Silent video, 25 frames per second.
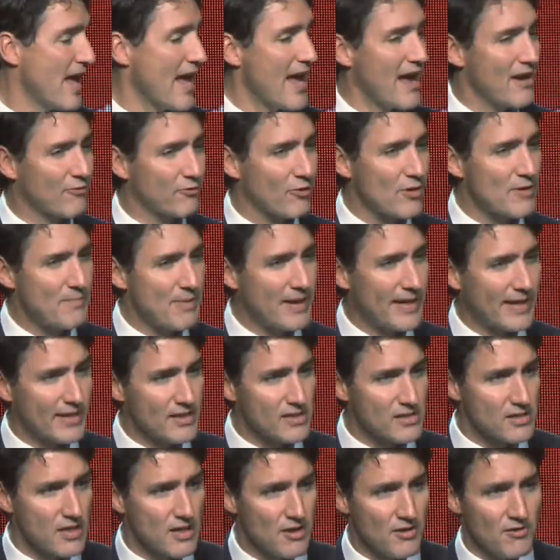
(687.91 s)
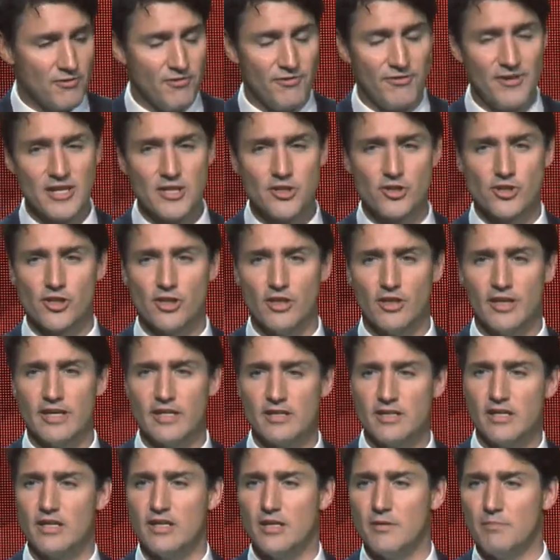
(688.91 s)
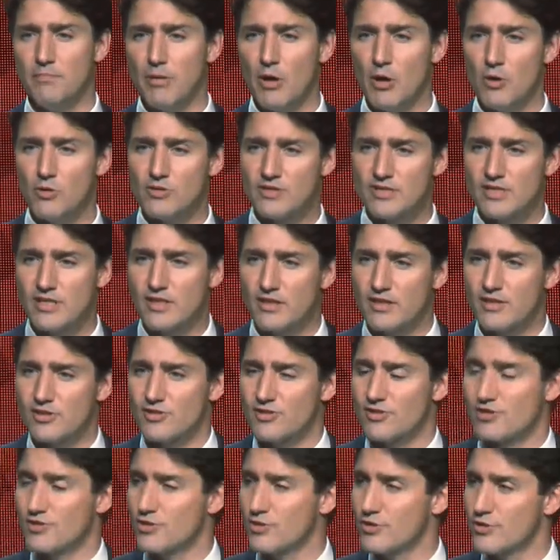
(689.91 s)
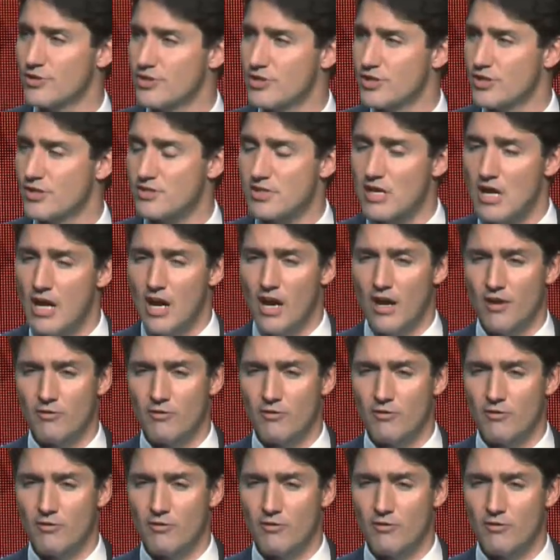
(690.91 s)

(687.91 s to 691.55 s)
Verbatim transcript: every bit as vigilant in opposing the scourges